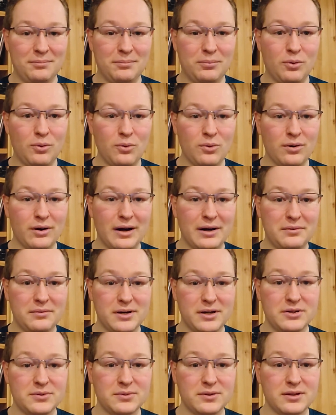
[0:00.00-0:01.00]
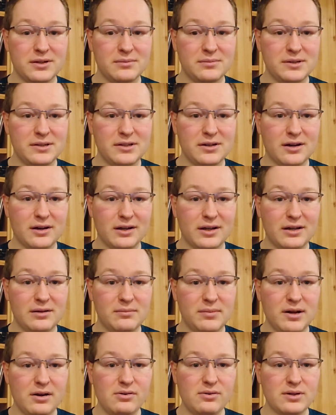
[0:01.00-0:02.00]
poor and rich we're going to be talking
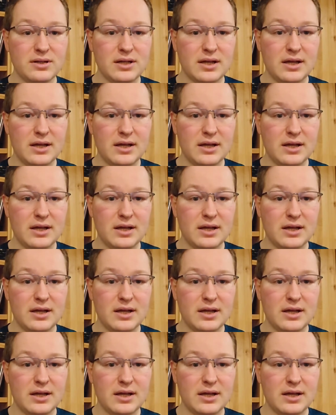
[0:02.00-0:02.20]
about